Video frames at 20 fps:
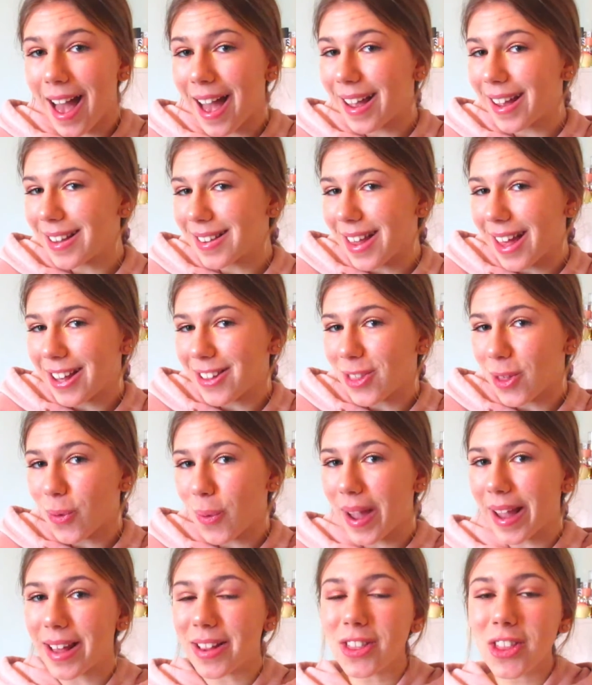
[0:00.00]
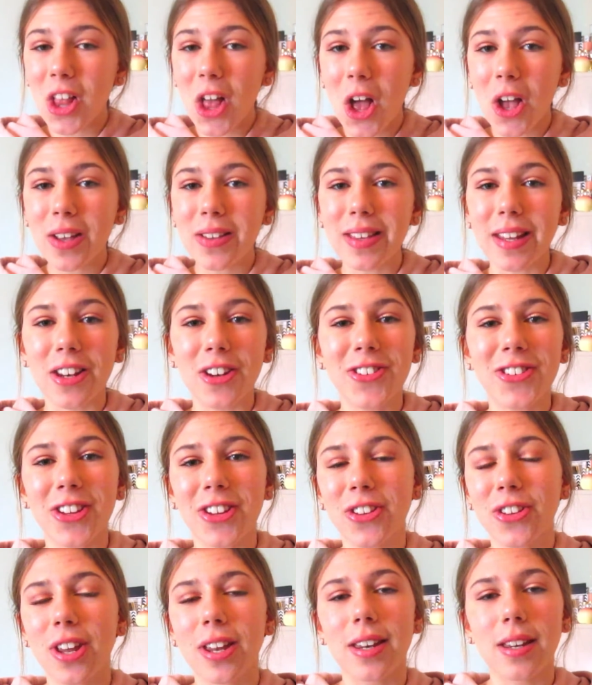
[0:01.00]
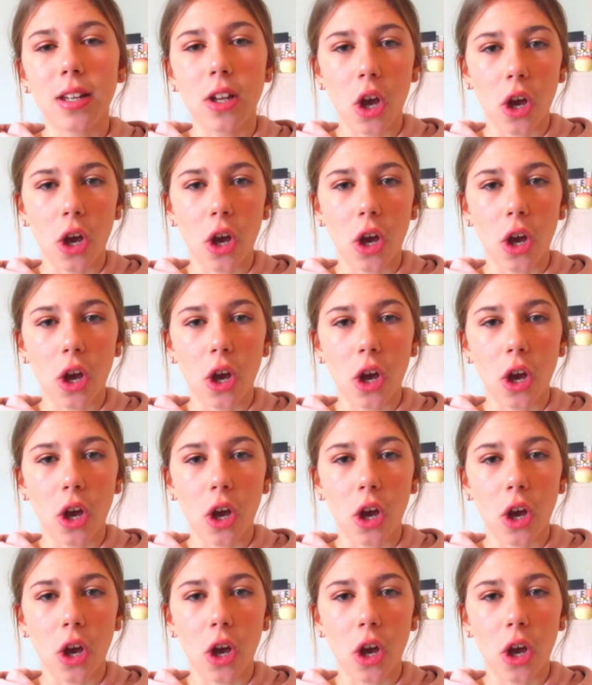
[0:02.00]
I like the way it looks, and it's just